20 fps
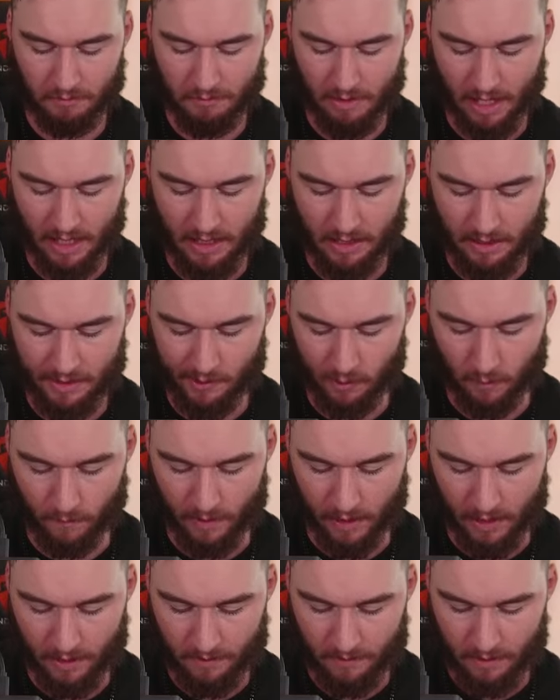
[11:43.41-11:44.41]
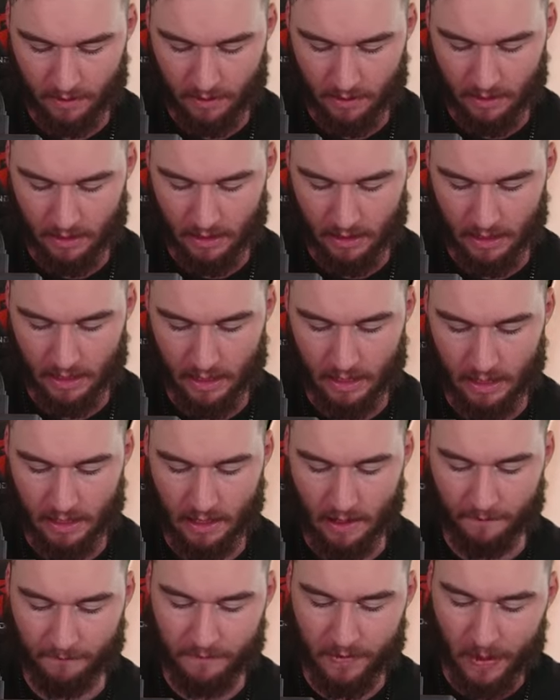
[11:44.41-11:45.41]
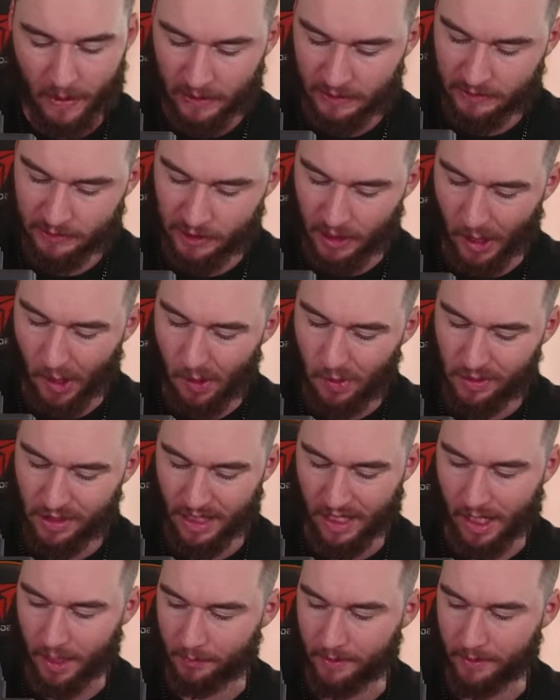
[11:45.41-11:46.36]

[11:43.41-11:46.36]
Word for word: May Silver, and our first gold card.